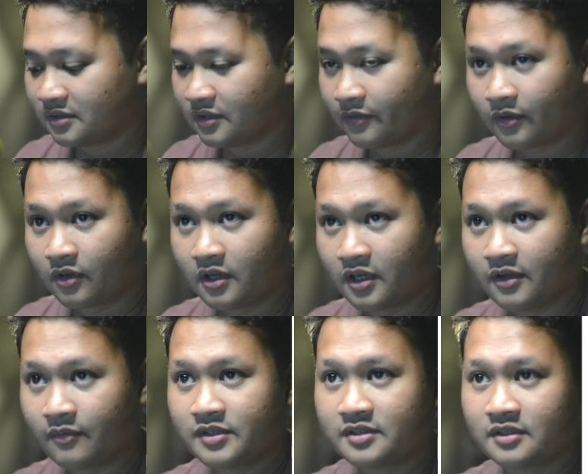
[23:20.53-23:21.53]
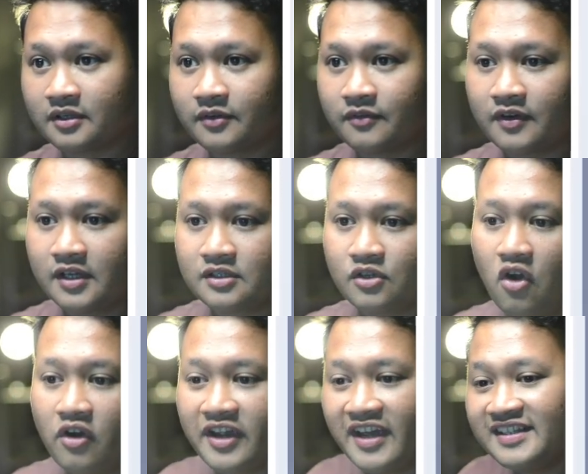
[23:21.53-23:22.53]
gonna hit refresh.
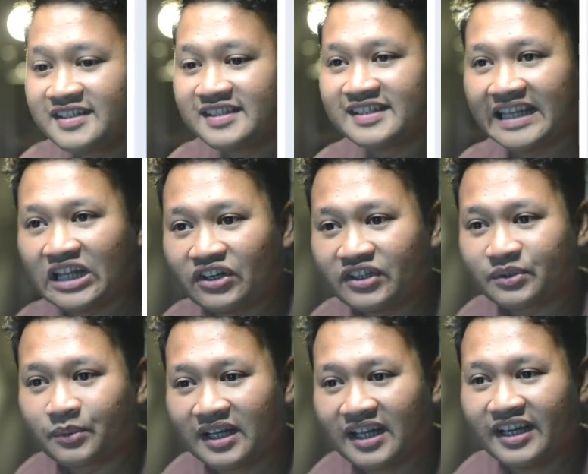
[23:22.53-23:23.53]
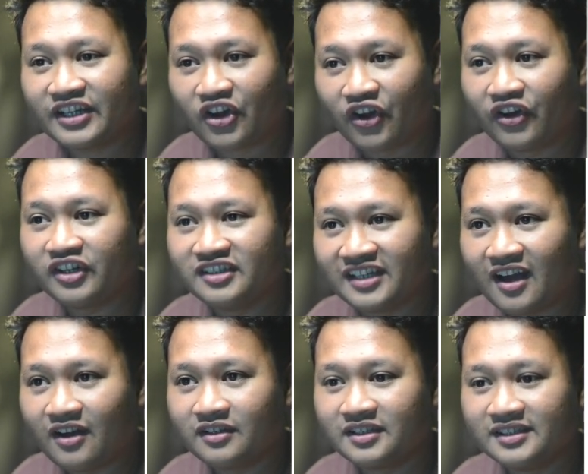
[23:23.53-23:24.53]
Okay, it looks really good
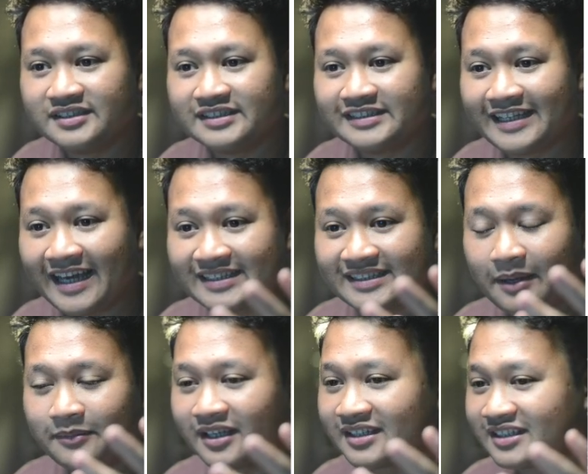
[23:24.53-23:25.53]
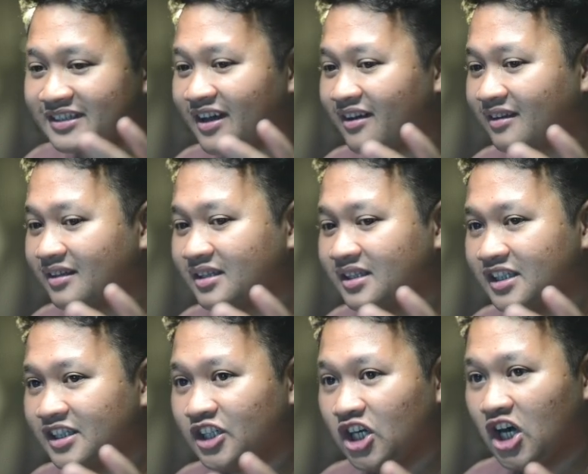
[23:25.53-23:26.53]
now. Get some little subtle
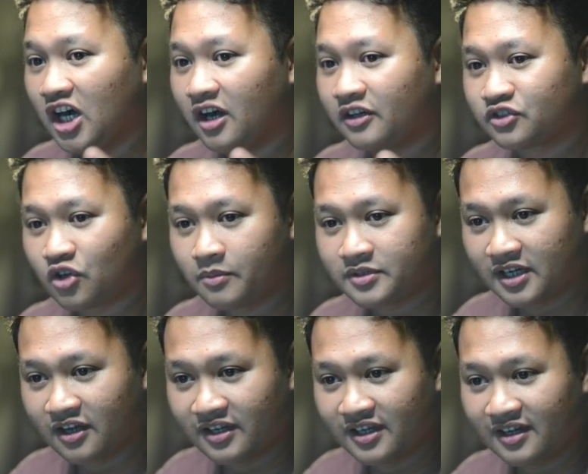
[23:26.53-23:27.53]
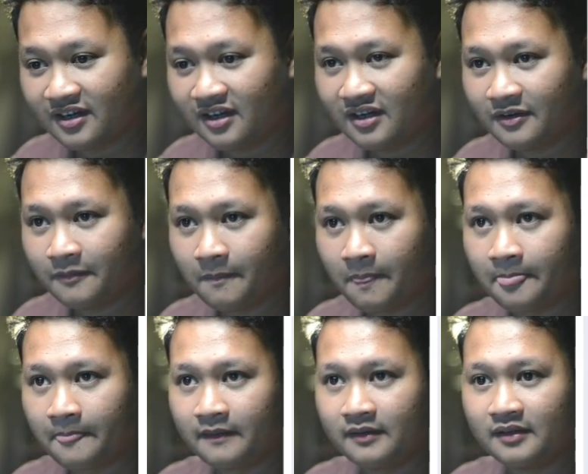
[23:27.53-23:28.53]
drop shadow here,
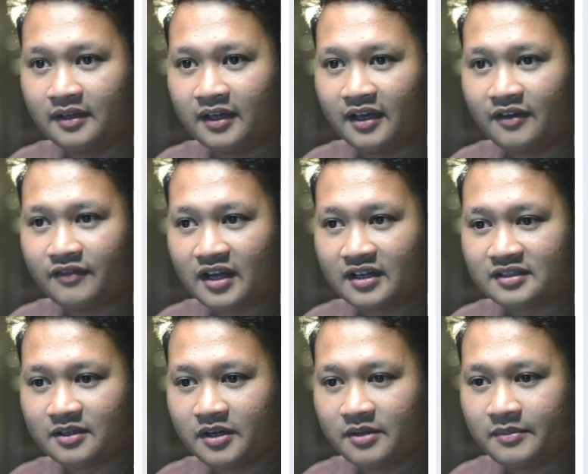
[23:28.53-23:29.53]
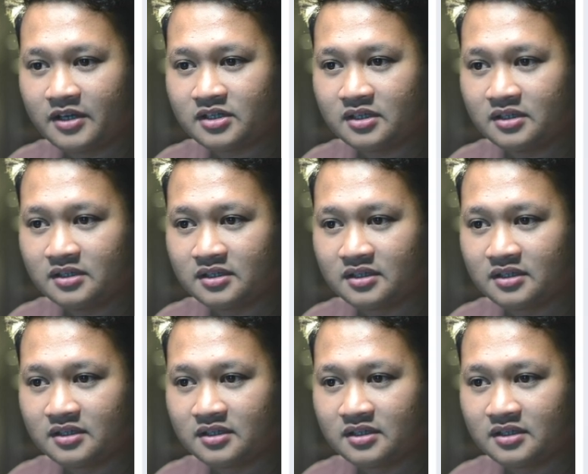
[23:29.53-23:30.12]
and we got some animations.